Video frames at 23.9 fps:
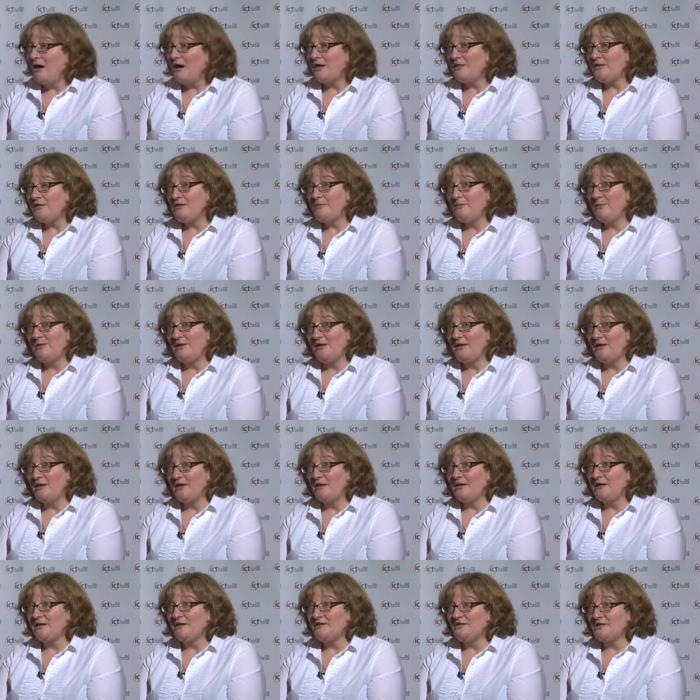I think being
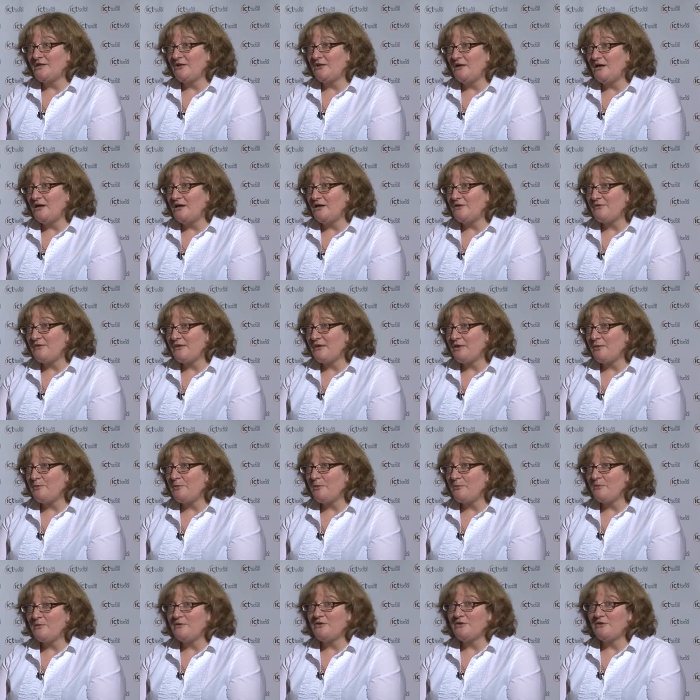a leader, I think I
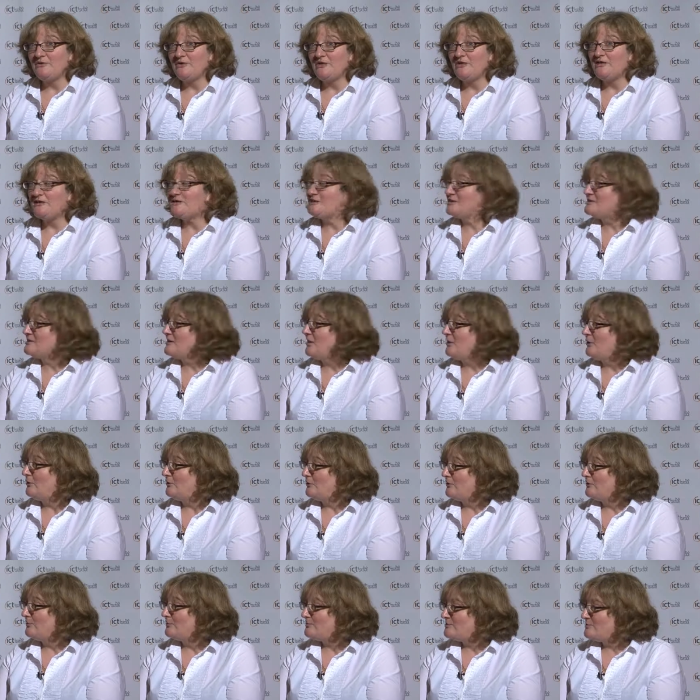probably don't need to
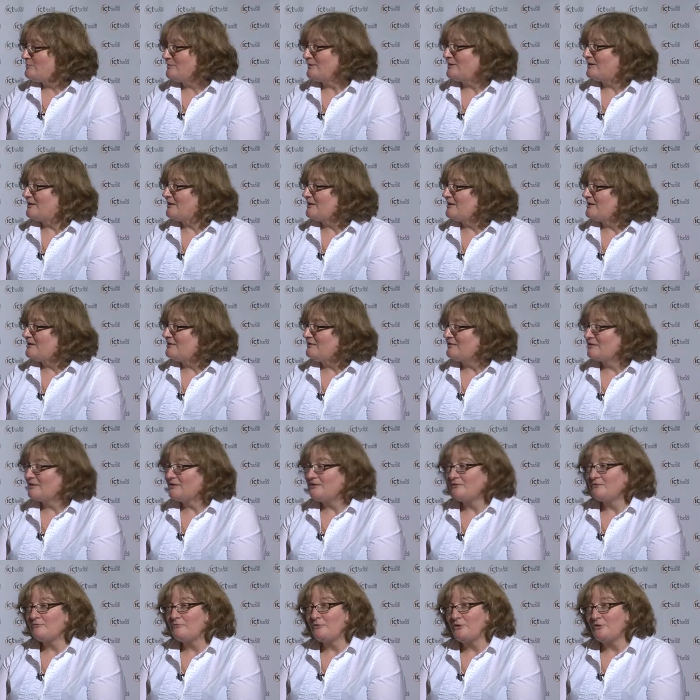tell them to be a leader. I
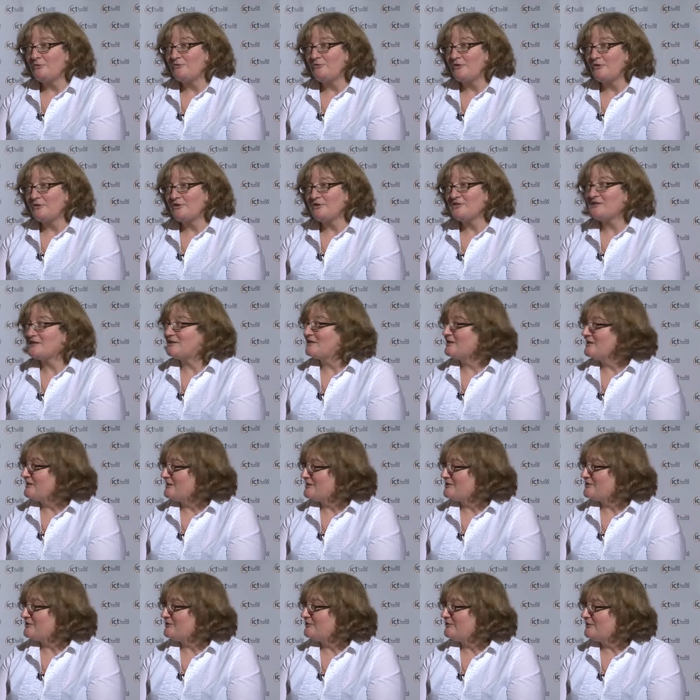think Vodafone is a
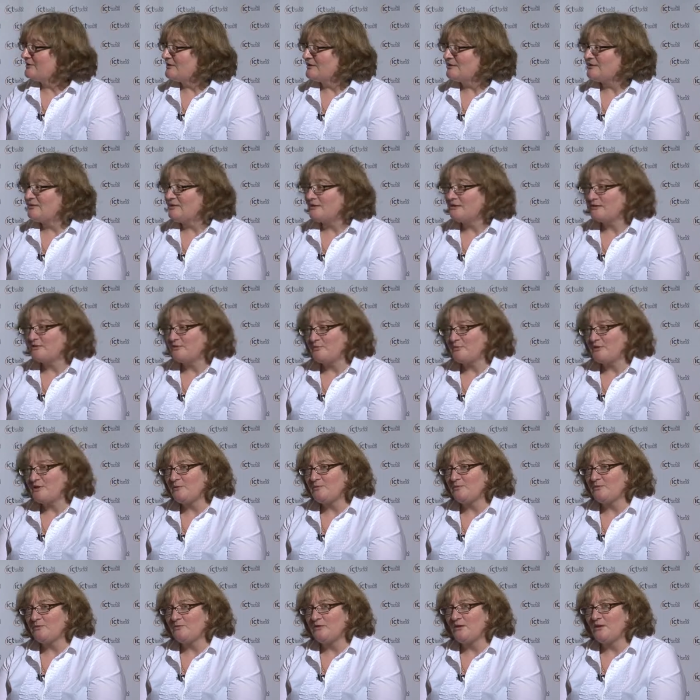leader, and I think the
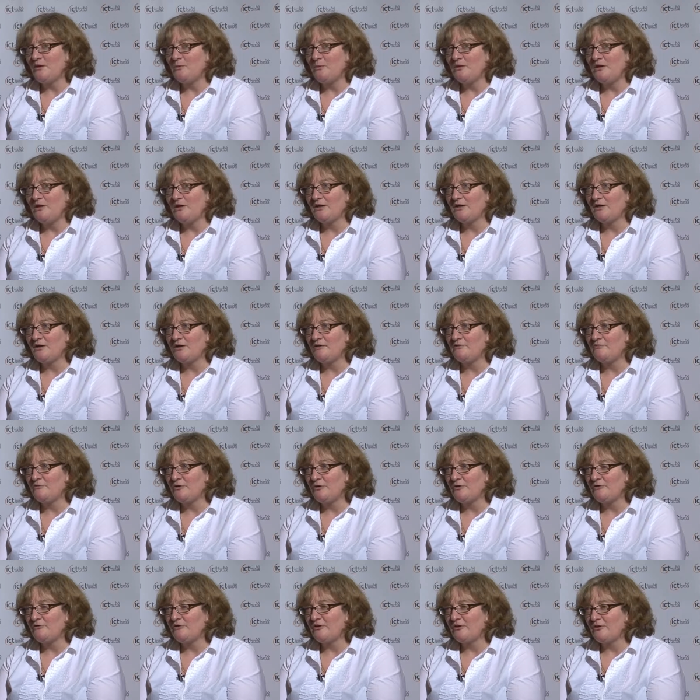people that are working in
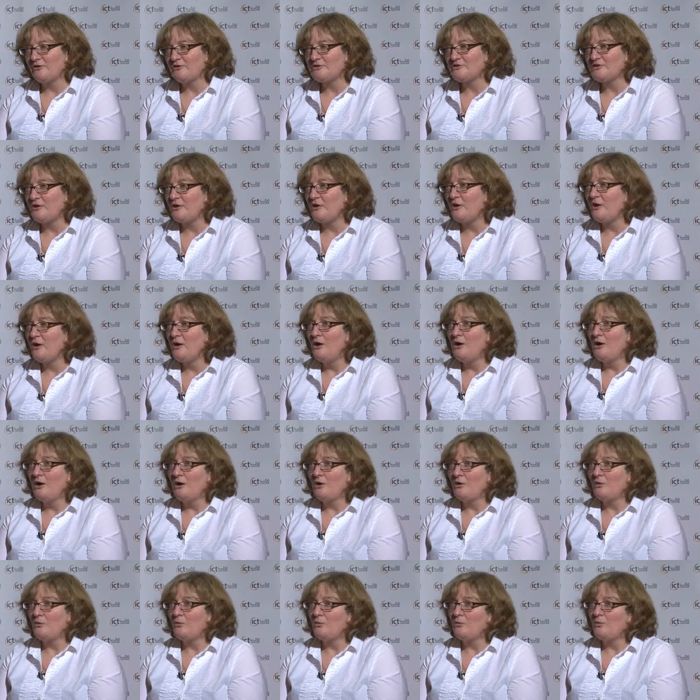Vodafone Qatar
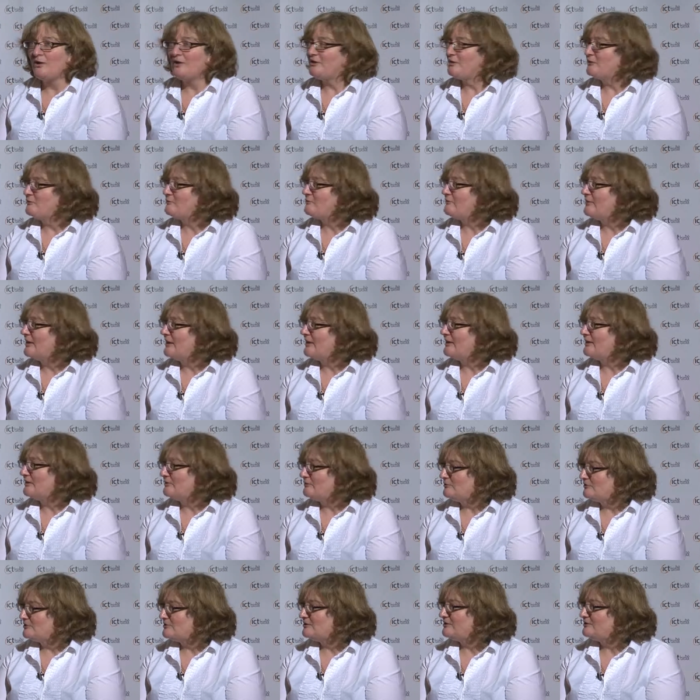are already of that
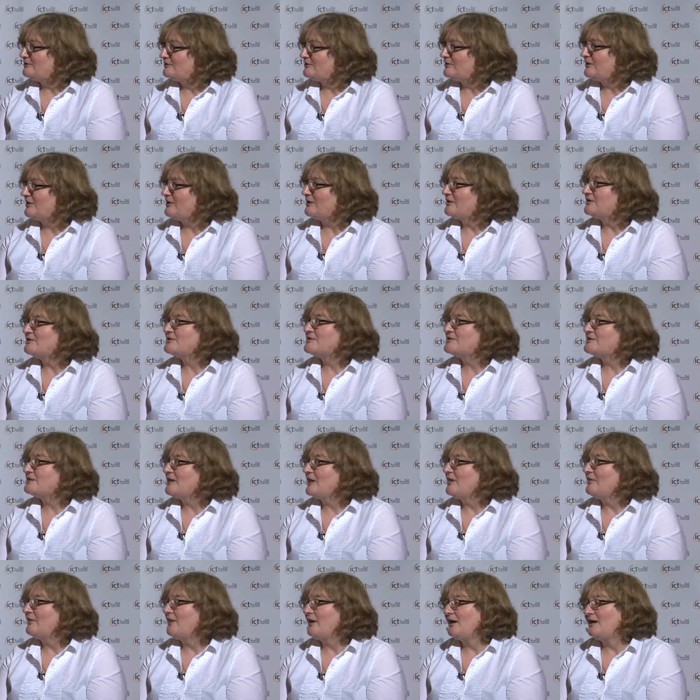ilk, and they
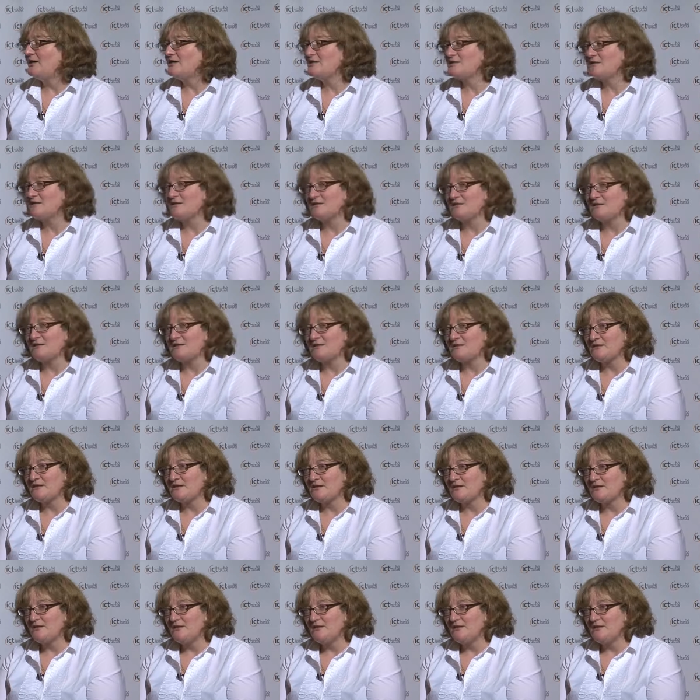understand that. And